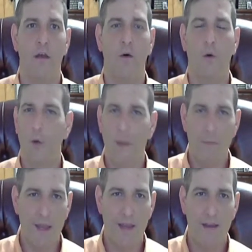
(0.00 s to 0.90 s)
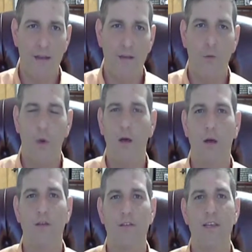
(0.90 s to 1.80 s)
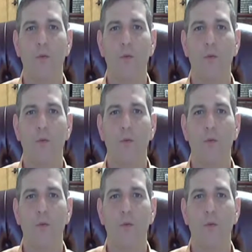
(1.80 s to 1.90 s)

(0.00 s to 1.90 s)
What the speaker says: What do I mean? Well, see,